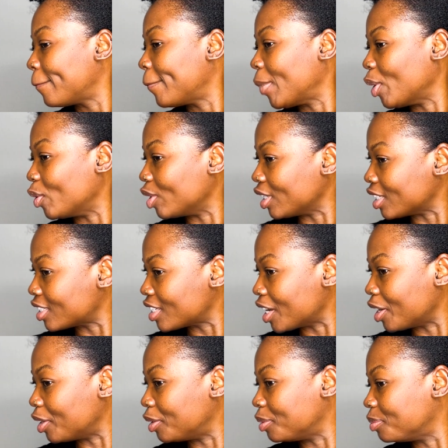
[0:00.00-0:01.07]

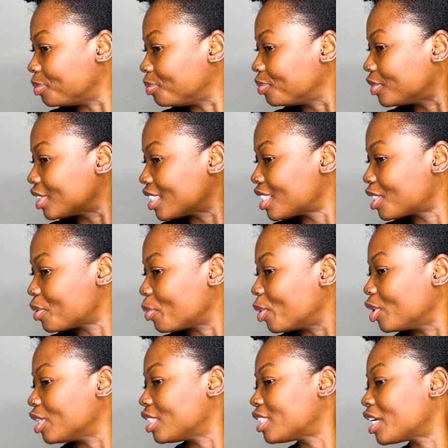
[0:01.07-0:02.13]
ponytail. Is this a
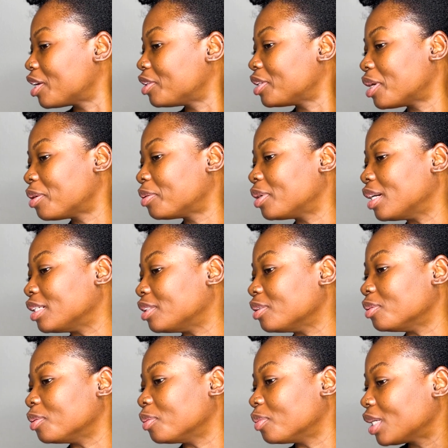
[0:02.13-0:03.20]
ponytail now? I
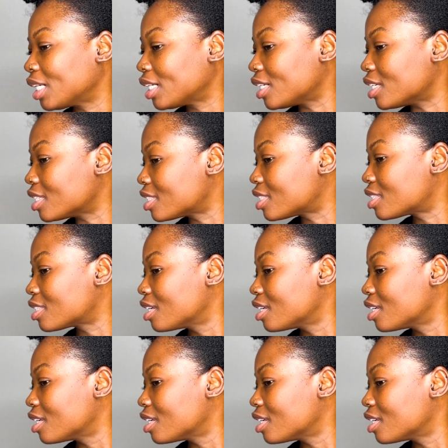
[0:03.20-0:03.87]
don't know what it is.